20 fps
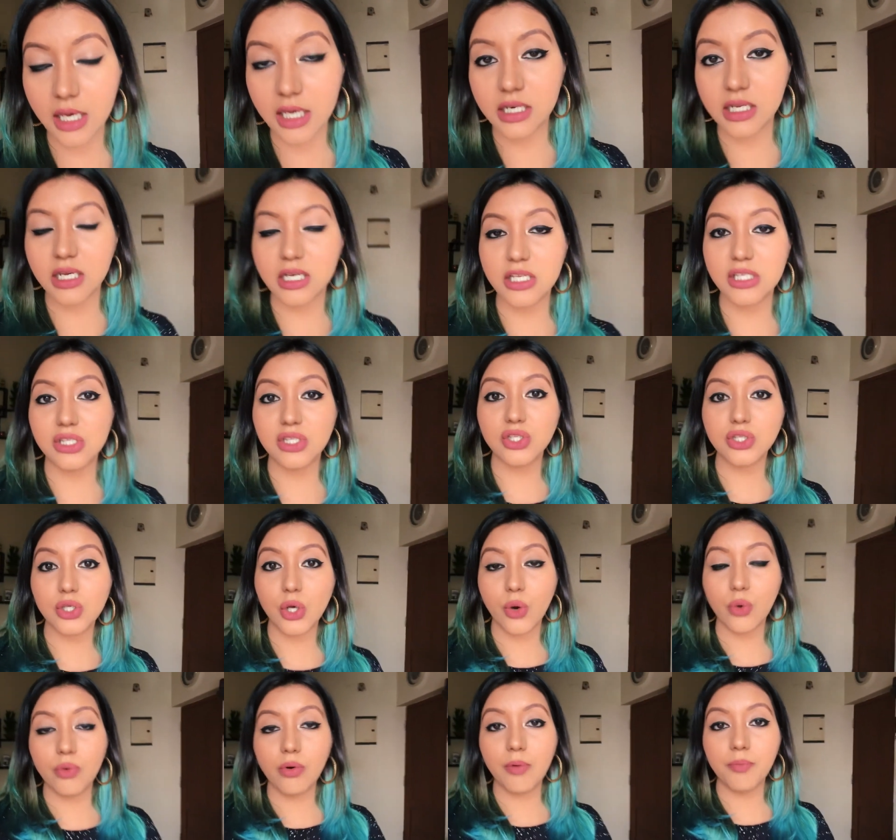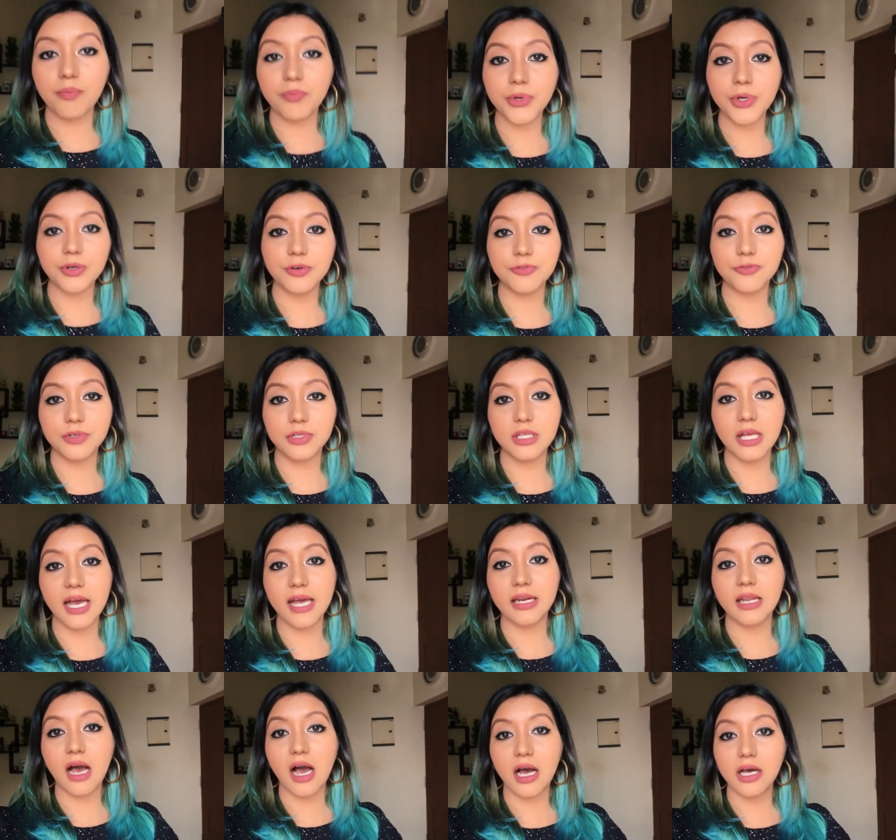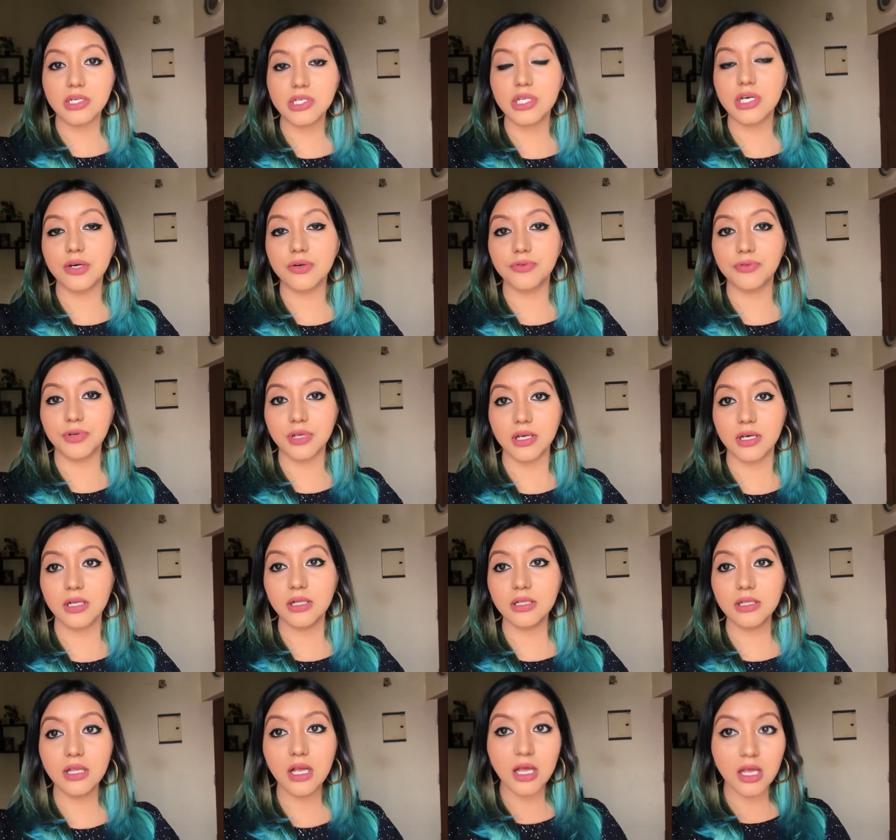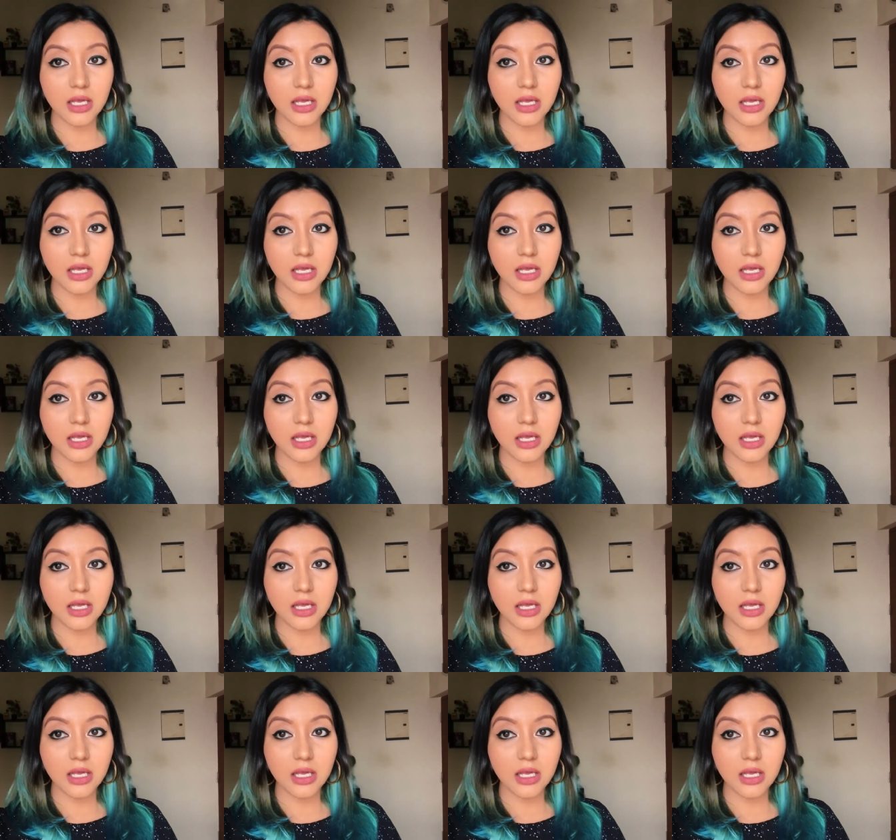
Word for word: It is so beautiful and unreal.